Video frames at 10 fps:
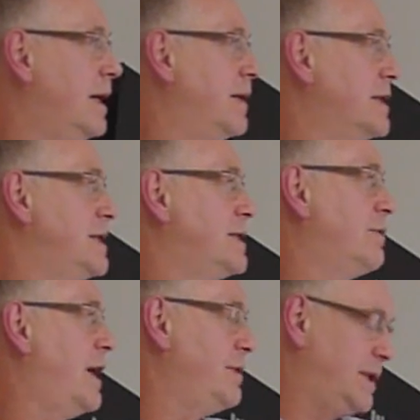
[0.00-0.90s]
And this is the
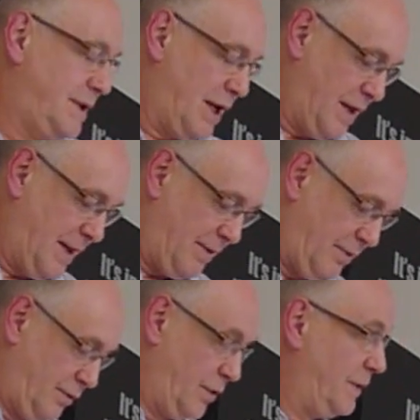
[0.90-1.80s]
way we designed that
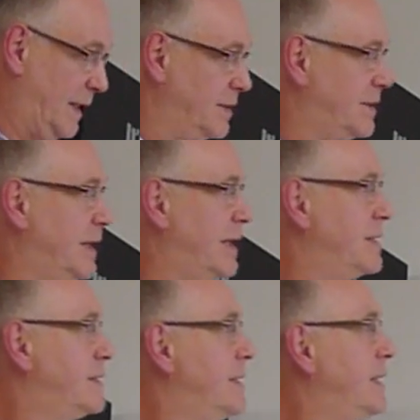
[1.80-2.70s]
room
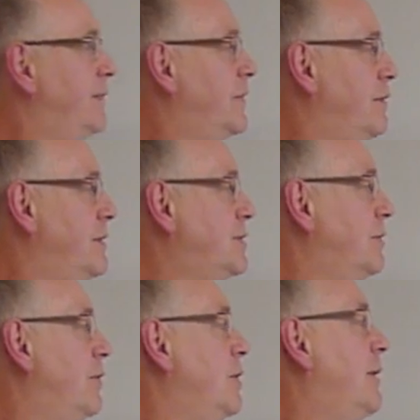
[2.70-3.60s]
downstairs. The
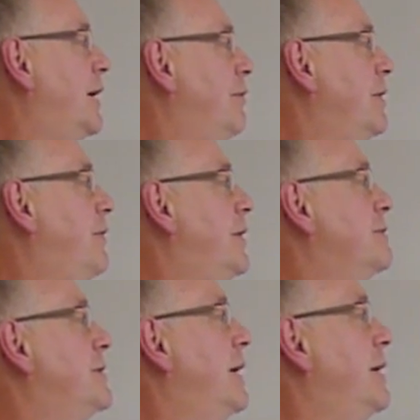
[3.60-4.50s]
original room had a
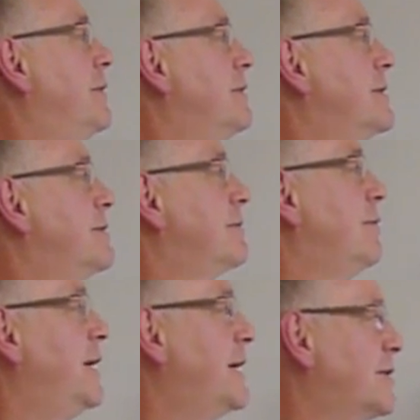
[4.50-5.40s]
reverb time that was
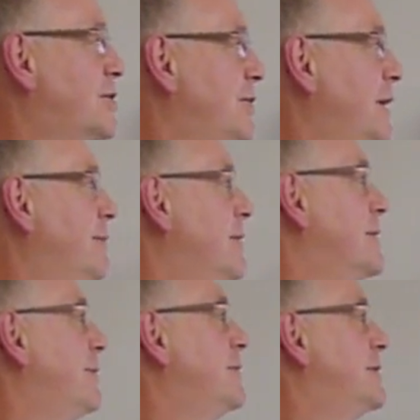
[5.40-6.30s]
quite extreme. It
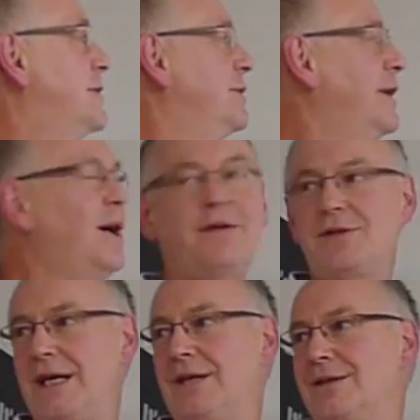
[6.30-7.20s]
was up to 2.5
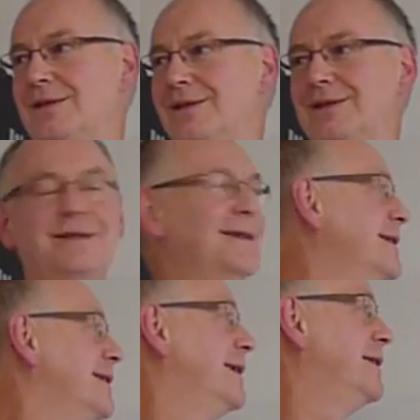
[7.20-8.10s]
seconds
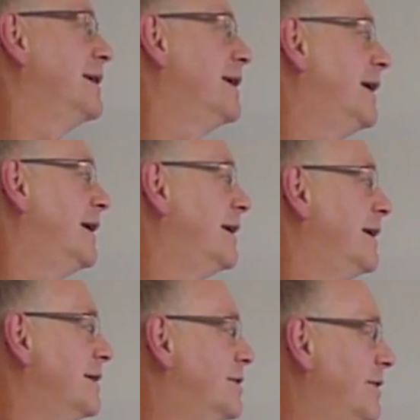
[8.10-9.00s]
in the
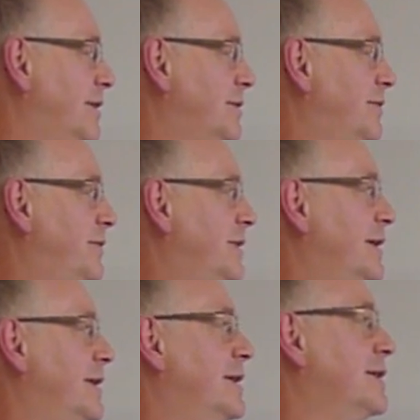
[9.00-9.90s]
at 250
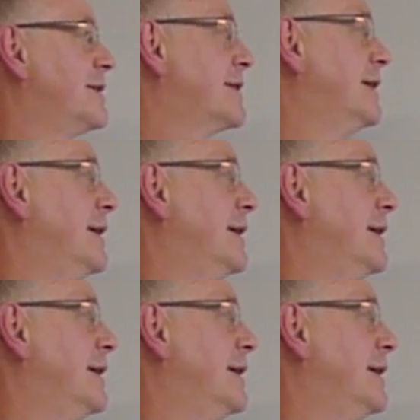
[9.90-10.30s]
hertz.